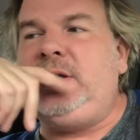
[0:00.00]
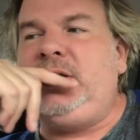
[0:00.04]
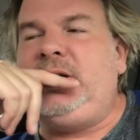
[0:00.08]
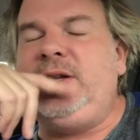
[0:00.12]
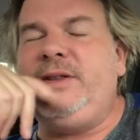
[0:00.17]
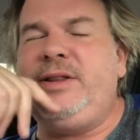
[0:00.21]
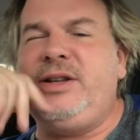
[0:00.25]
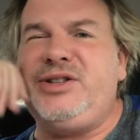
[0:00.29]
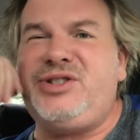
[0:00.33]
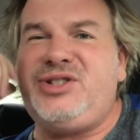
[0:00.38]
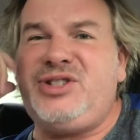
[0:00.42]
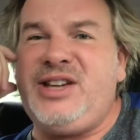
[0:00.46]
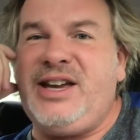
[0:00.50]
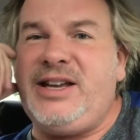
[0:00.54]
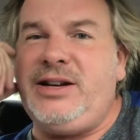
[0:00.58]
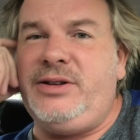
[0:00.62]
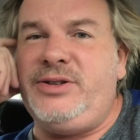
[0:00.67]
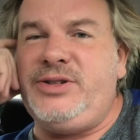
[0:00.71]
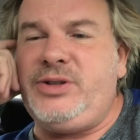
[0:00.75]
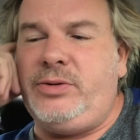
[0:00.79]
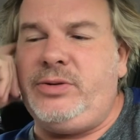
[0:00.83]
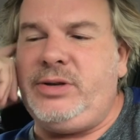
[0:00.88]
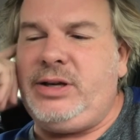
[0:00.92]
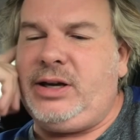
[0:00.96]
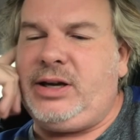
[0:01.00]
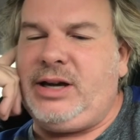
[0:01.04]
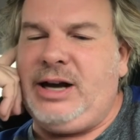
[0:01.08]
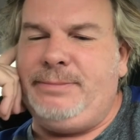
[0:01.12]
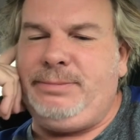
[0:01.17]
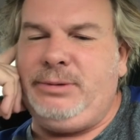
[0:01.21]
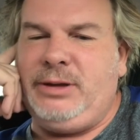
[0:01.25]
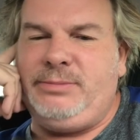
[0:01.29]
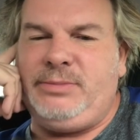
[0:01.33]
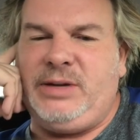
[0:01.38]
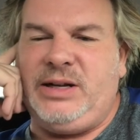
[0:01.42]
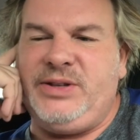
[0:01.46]
This channel is only a
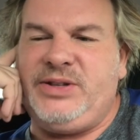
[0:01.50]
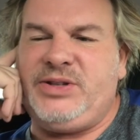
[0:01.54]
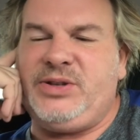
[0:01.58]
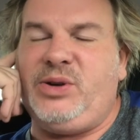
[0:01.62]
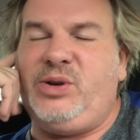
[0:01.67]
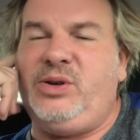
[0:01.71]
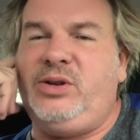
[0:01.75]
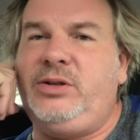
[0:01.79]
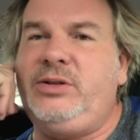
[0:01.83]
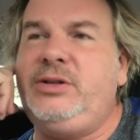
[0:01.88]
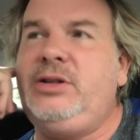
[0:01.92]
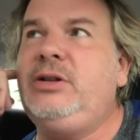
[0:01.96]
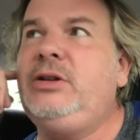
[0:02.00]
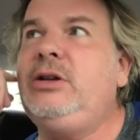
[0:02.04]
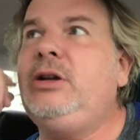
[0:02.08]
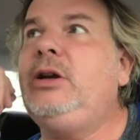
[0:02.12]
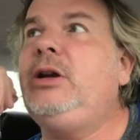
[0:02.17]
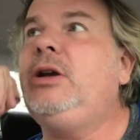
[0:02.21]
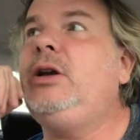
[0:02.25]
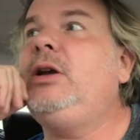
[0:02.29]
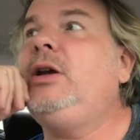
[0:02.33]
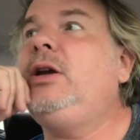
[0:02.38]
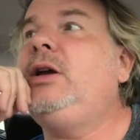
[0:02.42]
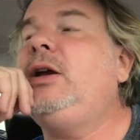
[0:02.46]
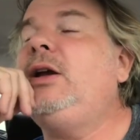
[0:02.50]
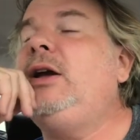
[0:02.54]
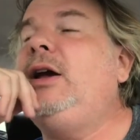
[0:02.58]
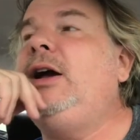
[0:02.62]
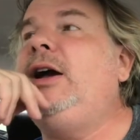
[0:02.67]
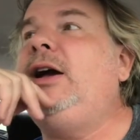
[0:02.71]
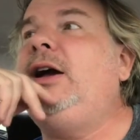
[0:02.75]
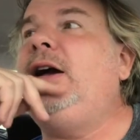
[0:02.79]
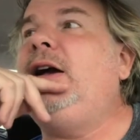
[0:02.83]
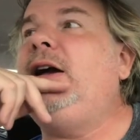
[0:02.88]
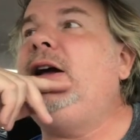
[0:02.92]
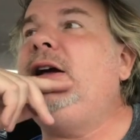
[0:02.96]
couple of months old.
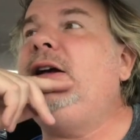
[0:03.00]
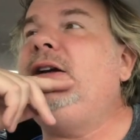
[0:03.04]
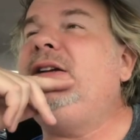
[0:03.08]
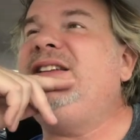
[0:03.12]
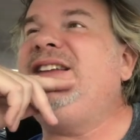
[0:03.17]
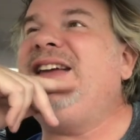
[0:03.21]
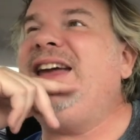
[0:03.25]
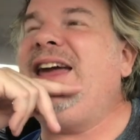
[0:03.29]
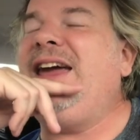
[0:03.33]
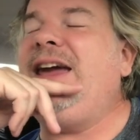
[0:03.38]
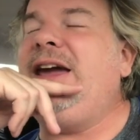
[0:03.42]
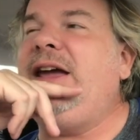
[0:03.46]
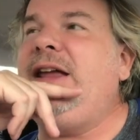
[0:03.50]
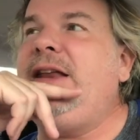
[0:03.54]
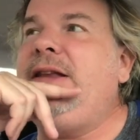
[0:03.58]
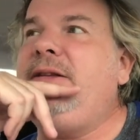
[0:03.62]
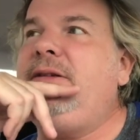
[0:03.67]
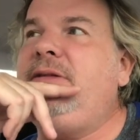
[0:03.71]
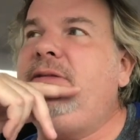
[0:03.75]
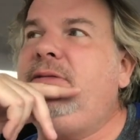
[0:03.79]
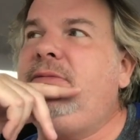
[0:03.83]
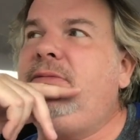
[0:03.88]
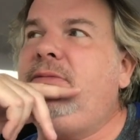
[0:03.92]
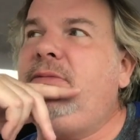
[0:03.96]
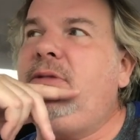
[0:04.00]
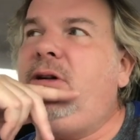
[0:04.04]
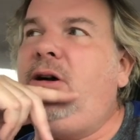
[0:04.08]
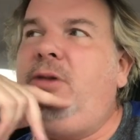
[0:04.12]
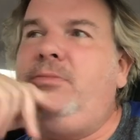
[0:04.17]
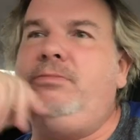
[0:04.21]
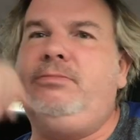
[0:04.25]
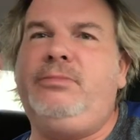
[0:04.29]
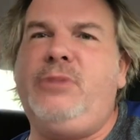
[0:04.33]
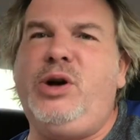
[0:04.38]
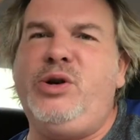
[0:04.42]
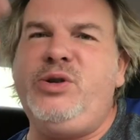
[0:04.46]
And
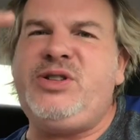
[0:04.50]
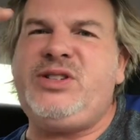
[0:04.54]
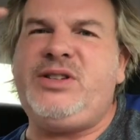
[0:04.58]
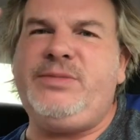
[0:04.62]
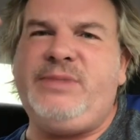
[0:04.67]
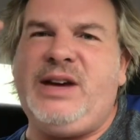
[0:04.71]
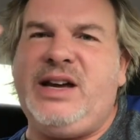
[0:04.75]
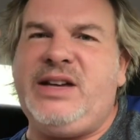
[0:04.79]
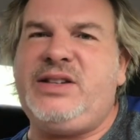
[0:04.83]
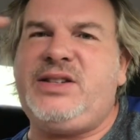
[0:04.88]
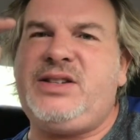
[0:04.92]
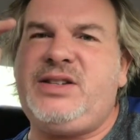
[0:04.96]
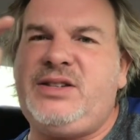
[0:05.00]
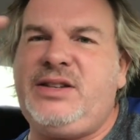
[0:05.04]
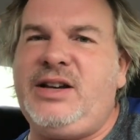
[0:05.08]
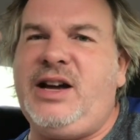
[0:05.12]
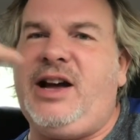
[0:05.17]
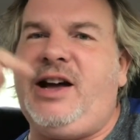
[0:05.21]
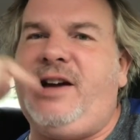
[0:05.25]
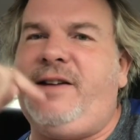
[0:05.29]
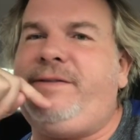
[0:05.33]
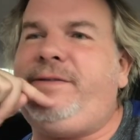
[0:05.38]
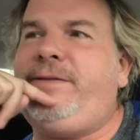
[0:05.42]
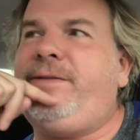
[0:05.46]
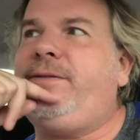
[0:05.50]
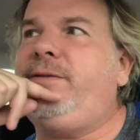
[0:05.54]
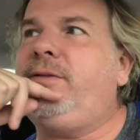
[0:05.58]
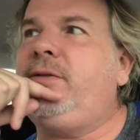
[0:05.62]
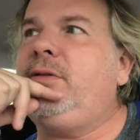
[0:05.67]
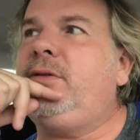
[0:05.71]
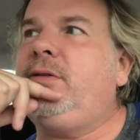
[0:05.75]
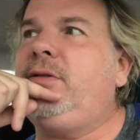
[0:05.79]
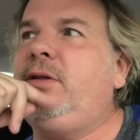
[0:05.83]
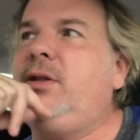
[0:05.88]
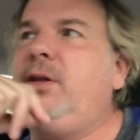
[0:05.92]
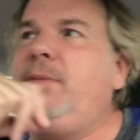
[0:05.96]
most of my stuff,
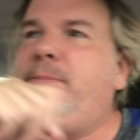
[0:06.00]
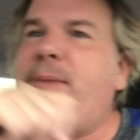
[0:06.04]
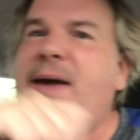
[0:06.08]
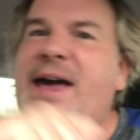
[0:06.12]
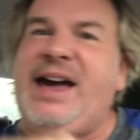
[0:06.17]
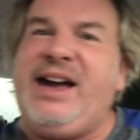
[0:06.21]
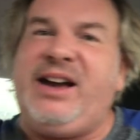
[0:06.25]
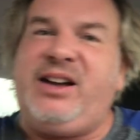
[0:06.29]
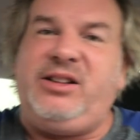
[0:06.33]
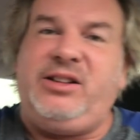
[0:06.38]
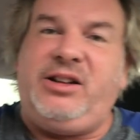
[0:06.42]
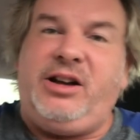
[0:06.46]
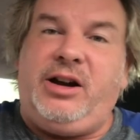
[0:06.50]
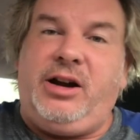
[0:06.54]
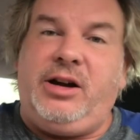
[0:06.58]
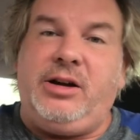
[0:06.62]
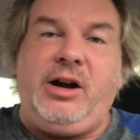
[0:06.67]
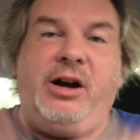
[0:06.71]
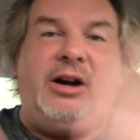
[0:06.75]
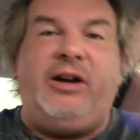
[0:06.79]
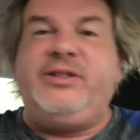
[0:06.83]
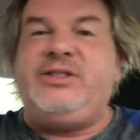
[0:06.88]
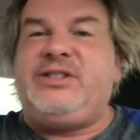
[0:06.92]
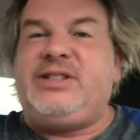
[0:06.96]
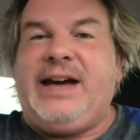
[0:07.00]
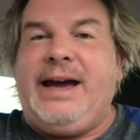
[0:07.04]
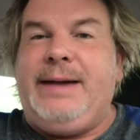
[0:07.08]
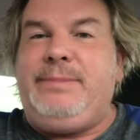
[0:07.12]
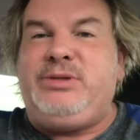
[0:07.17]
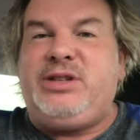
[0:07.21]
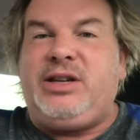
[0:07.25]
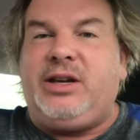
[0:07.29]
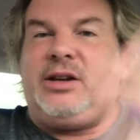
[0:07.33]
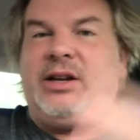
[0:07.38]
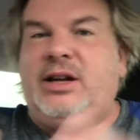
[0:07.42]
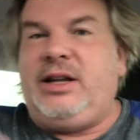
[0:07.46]
the backlog, all
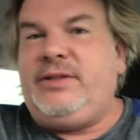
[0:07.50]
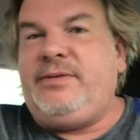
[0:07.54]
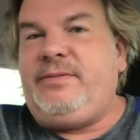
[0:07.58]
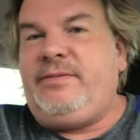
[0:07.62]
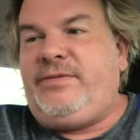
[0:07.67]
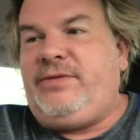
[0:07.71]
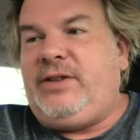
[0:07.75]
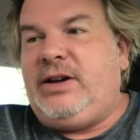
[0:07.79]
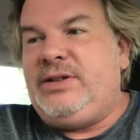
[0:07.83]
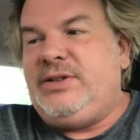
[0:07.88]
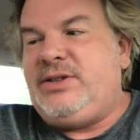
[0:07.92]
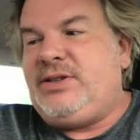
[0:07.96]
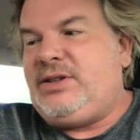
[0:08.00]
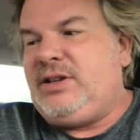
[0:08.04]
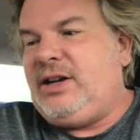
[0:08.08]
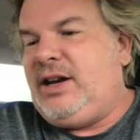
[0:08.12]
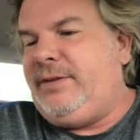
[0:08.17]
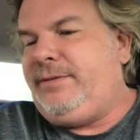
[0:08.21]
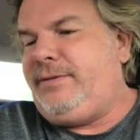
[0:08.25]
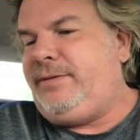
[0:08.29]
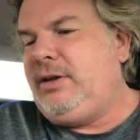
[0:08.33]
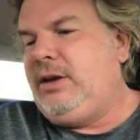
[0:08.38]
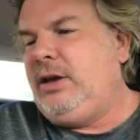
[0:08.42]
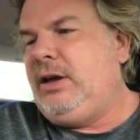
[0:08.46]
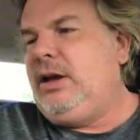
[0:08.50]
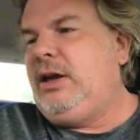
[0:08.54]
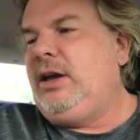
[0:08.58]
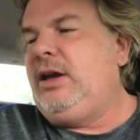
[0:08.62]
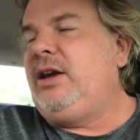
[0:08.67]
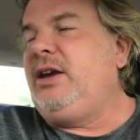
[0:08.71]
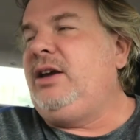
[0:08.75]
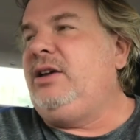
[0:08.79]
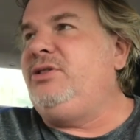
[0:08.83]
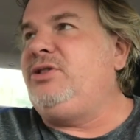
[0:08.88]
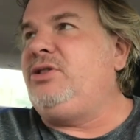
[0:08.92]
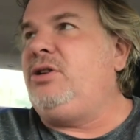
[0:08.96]
types of fun stuff,
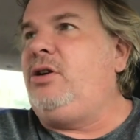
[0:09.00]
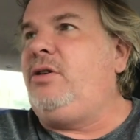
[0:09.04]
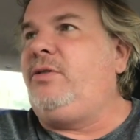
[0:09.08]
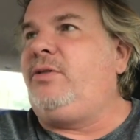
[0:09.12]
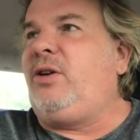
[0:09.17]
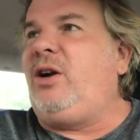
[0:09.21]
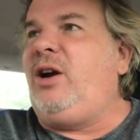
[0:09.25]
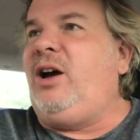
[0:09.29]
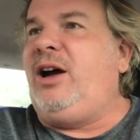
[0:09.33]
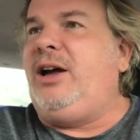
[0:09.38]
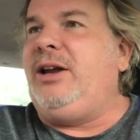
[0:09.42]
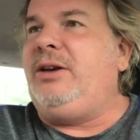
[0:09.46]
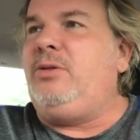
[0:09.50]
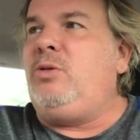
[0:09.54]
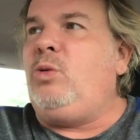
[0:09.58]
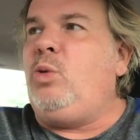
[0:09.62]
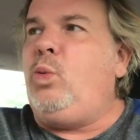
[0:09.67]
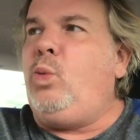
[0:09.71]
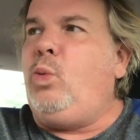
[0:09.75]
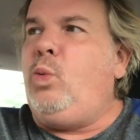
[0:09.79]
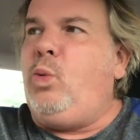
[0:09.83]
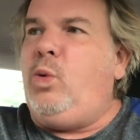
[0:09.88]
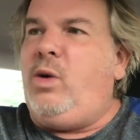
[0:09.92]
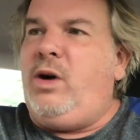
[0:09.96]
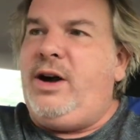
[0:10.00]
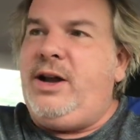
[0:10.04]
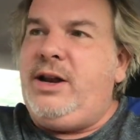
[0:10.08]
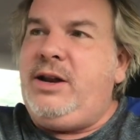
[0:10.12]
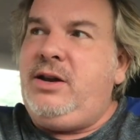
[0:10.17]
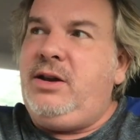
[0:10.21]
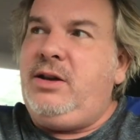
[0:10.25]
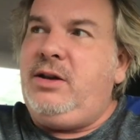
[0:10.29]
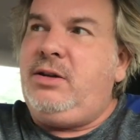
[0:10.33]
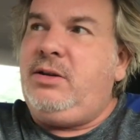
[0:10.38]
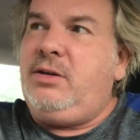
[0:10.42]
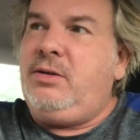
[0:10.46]
is over on
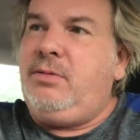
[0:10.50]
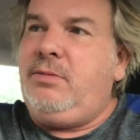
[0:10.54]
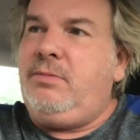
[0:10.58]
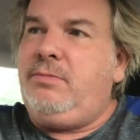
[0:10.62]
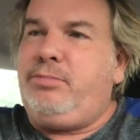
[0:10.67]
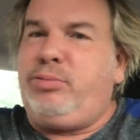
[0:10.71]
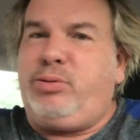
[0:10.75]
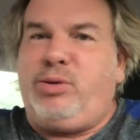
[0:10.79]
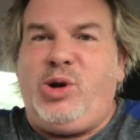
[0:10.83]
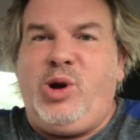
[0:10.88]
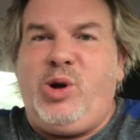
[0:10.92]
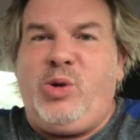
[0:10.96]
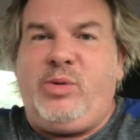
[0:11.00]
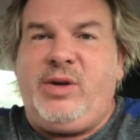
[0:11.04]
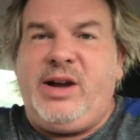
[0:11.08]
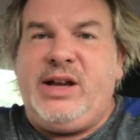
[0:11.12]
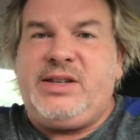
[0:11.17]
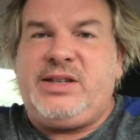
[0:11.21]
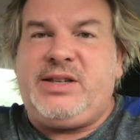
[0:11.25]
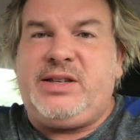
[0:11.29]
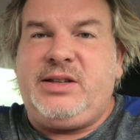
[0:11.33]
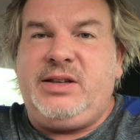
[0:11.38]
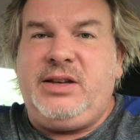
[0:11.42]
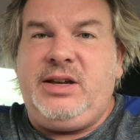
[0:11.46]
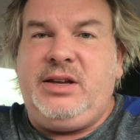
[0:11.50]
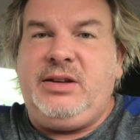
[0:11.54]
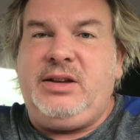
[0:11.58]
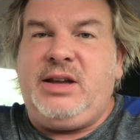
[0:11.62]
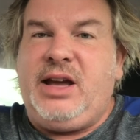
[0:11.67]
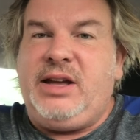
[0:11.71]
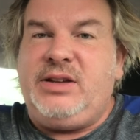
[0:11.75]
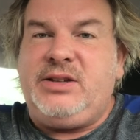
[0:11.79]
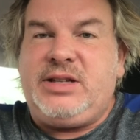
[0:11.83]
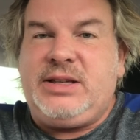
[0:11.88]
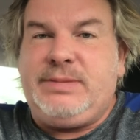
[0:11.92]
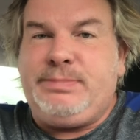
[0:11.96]
one pro wrestling
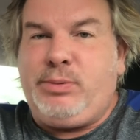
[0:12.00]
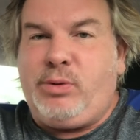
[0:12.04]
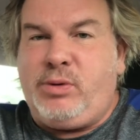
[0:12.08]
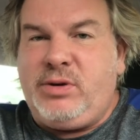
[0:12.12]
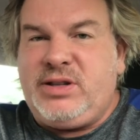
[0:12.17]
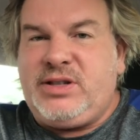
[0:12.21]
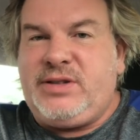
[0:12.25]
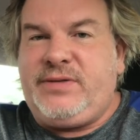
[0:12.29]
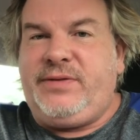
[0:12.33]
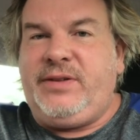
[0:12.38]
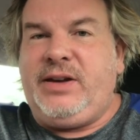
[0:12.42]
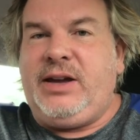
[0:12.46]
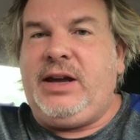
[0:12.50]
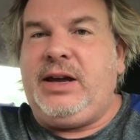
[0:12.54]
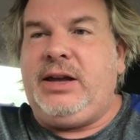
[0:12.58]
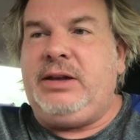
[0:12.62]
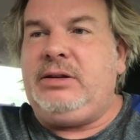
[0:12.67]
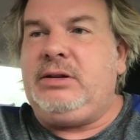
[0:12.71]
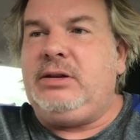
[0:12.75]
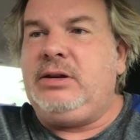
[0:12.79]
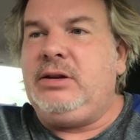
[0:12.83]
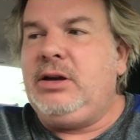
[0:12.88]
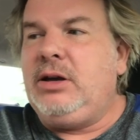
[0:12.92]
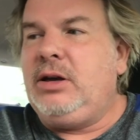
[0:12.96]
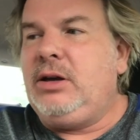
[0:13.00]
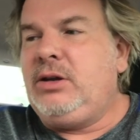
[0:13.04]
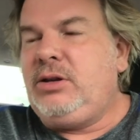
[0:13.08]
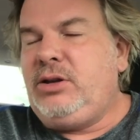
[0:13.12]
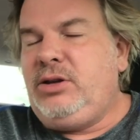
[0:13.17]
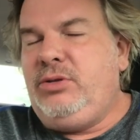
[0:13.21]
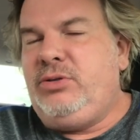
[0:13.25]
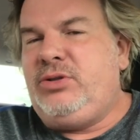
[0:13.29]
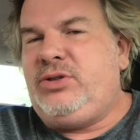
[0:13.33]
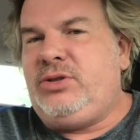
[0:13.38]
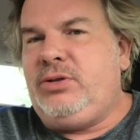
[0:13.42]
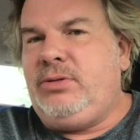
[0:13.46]
and sports fan
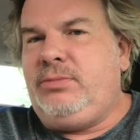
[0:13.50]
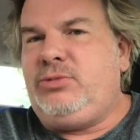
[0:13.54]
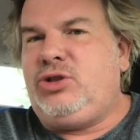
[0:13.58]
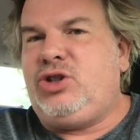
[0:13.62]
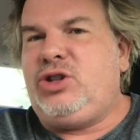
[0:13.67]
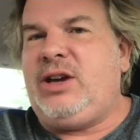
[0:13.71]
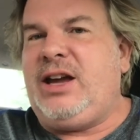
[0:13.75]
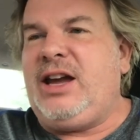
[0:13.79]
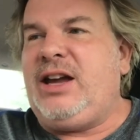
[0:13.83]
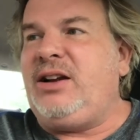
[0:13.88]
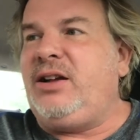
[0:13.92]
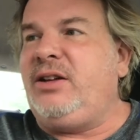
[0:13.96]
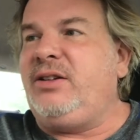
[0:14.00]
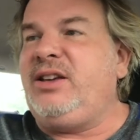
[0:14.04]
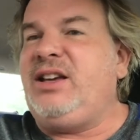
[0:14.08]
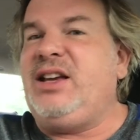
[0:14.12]
YouTube channel.